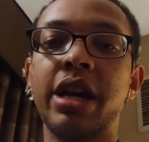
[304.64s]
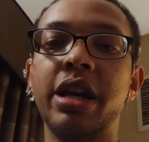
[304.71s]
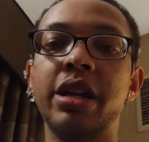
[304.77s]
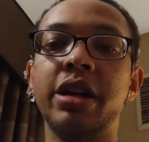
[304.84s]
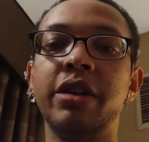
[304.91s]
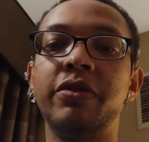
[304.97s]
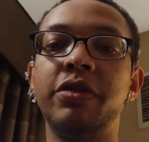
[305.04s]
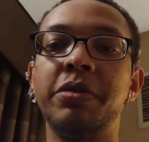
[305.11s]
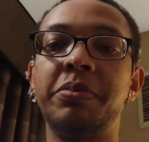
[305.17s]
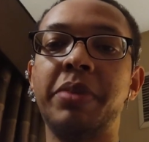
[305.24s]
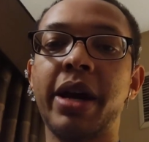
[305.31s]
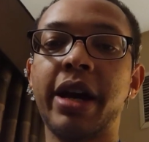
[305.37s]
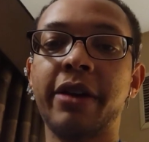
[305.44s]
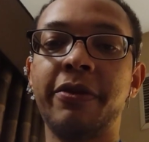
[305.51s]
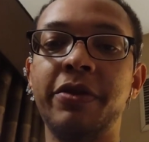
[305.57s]
and of the
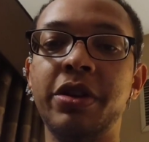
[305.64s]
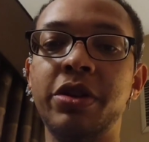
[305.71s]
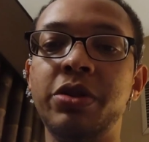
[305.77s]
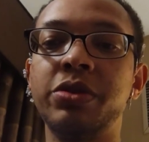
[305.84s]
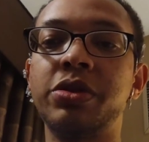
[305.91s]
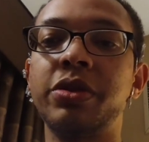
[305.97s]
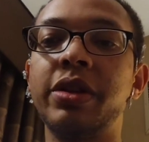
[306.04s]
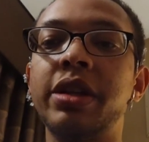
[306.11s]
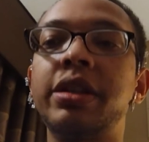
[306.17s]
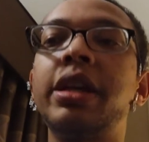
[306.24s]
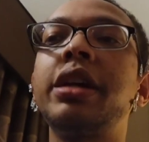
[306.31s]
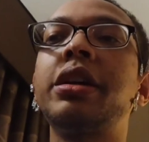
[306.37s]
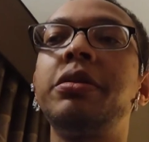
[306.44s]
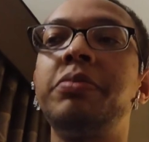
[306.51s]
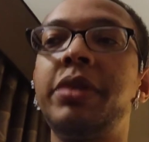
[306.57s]
back venue so that
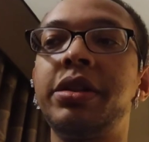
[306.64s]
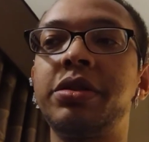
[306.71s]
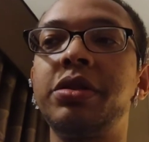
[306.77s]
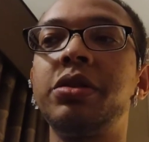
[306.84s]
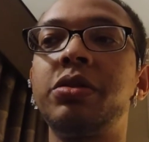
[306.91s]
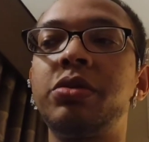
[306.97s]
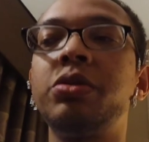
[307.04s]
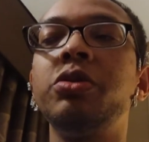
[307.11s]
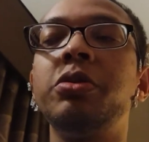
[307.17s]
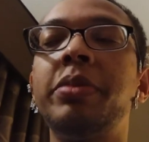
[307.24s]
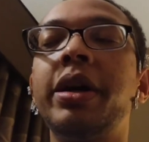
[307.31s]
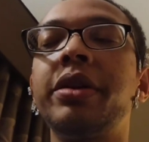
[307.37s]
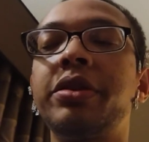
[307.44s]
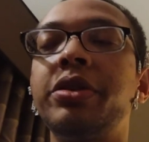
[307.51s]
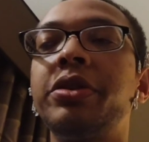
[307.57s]
they can basically do
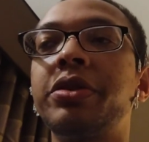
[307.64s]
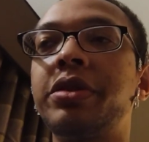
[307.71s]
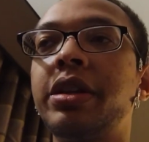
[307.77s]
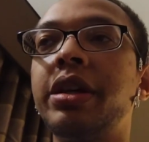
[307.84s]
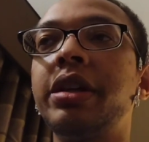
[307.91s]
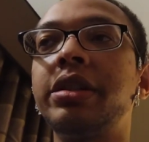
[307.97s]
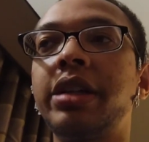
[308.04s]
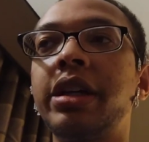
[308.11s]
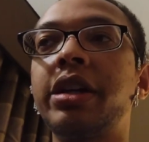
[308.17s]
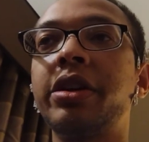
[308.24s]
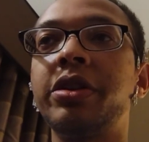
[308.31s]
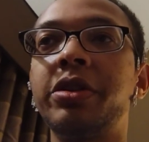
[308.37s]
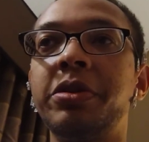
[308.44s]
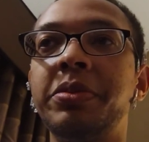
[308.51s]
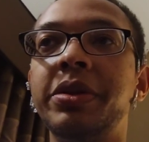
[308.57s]
about their thing and take
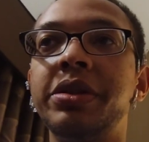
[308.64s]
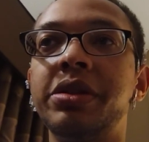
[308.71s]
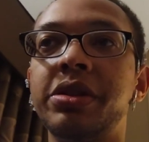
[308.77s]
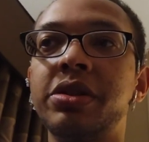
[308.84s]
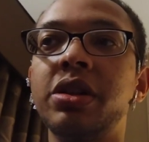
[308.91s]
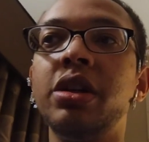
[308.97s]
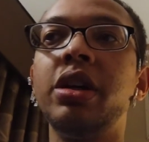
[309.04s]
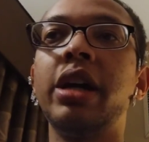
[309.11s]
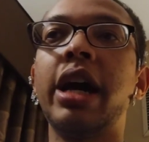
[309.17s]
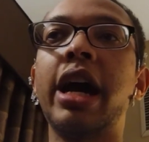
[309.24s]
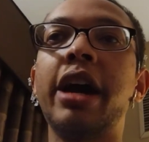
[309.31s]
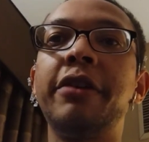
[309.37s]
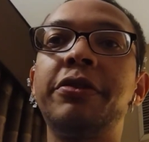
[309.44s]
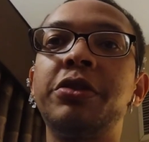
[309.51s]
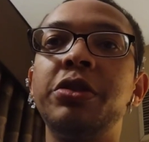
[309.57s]
care of their business
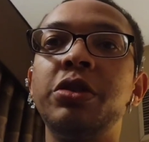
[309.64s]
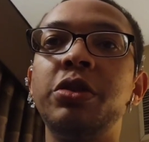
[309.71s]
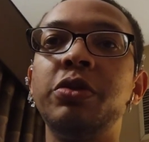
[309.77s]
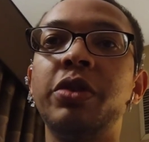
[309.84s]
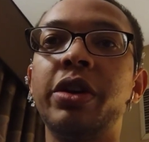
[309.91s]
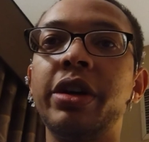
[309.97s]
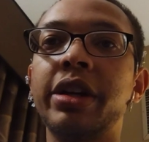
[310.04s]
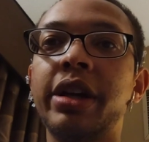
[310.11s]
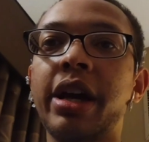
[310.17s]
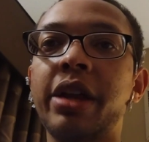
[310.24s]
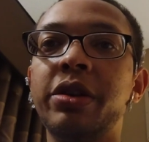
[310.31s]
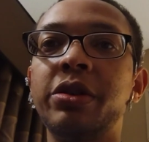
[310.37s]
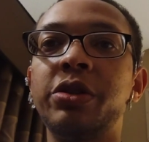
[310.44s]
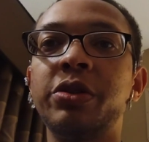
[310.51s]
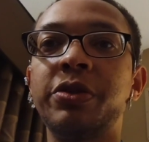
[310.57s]
after you've already
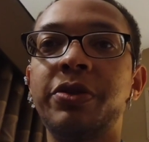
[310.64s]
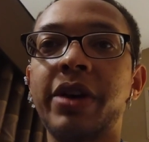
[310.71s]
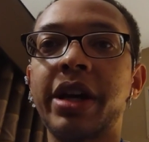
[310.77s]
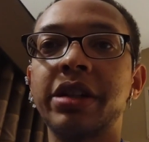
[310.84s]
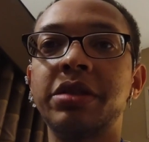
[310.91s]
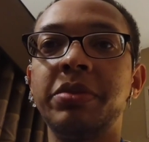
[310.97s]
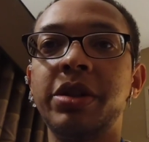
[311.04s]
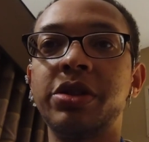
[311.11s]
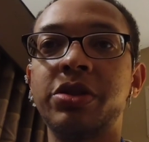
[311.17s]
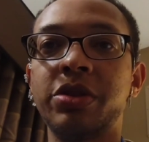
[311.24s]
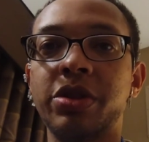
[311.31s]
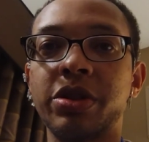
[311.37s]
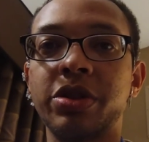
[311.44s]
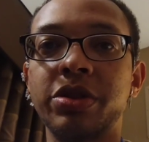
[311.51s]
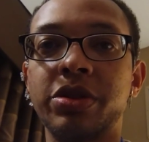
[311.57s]
gathered your facts and made
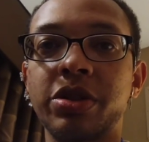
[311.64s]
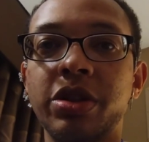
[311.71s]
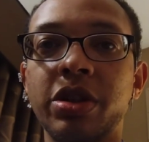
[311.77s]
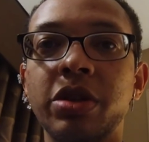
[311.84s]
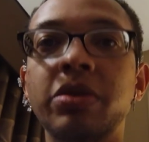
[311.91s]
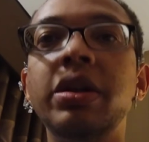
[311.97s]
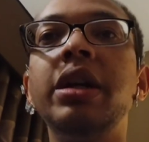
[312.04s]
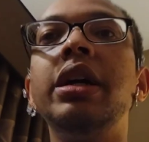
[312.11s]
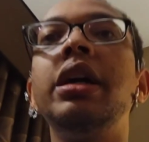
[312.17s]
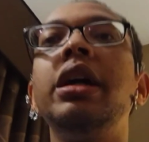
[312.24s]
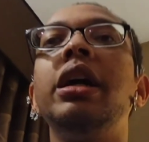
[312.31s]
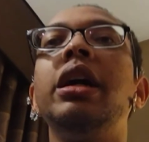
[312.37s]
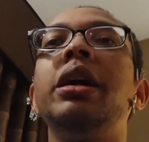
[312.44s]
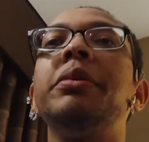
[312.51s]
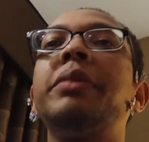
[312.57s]
sure they're good to go.
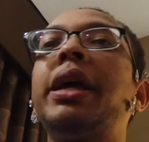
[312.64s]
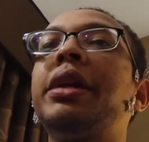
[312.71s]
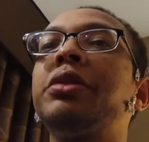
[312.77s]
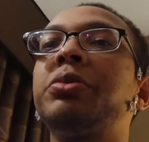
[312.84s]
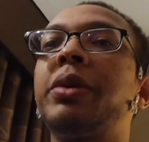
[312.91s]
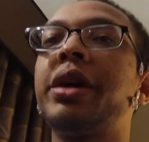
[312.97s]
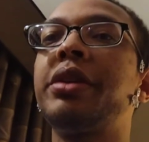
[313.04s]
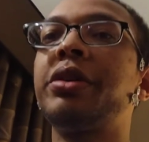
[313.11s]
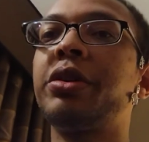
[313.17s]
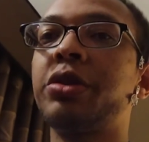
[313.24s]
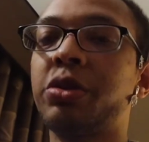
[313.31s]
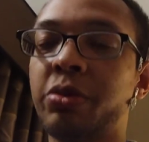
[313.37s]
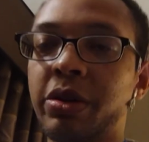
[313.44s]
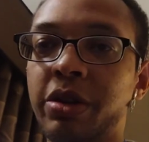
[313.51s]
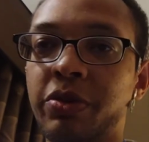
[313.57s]
That is why there are
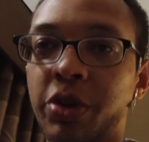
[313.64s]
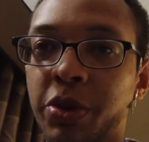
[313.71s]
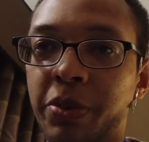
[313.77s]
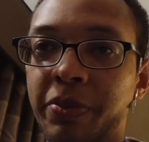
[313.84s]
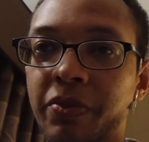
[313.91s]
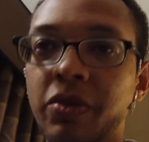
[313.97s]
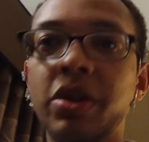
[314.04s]
3 of you.